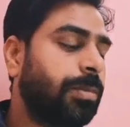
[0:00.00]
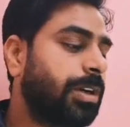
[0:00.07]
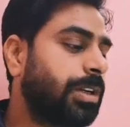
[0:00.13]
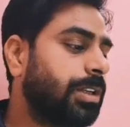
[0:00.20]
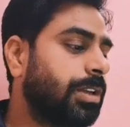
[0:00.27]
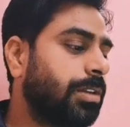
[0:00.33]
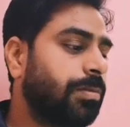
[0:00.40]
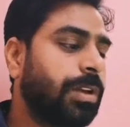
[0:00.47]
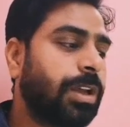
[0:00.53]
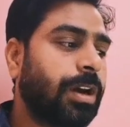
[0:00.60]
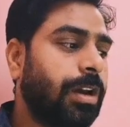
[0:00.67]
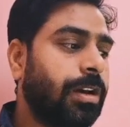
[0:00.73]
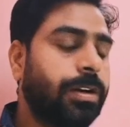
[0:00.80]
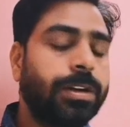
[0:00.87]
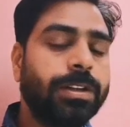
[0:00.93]
but here we are
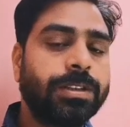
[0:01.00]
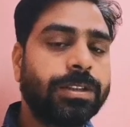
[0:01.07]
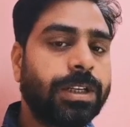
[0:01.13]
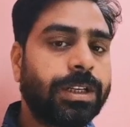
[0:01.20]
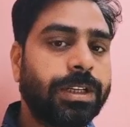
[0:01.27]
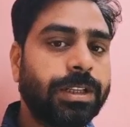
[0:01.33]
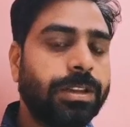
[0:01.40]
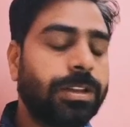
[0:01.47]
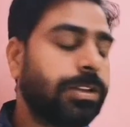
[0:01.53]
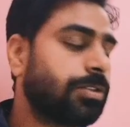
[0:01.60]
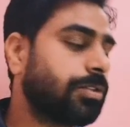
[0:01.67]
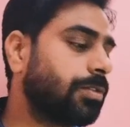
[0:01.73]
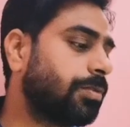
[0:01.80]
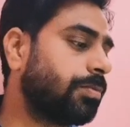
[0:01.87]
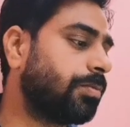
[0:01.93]
already set in
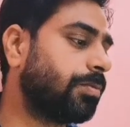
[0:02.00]
this